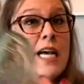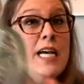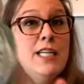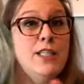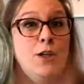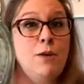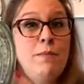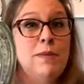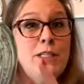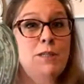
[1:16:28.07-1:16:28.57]

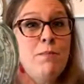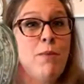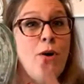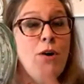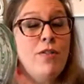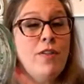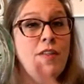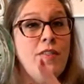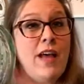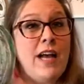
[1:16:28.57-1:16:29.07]
So Miss
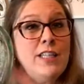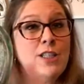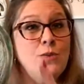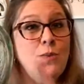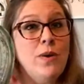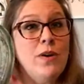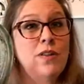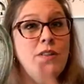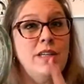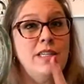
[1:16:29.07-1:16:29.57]
Martha, that's
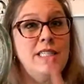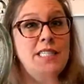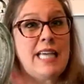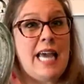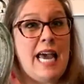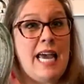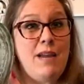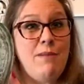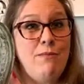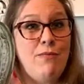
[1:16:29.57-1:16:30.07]
where this
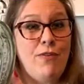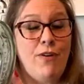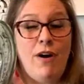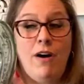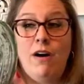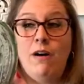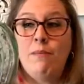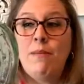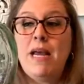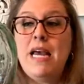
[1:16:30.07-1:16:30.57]
came
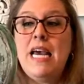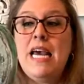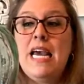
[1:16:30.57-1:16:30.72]
from.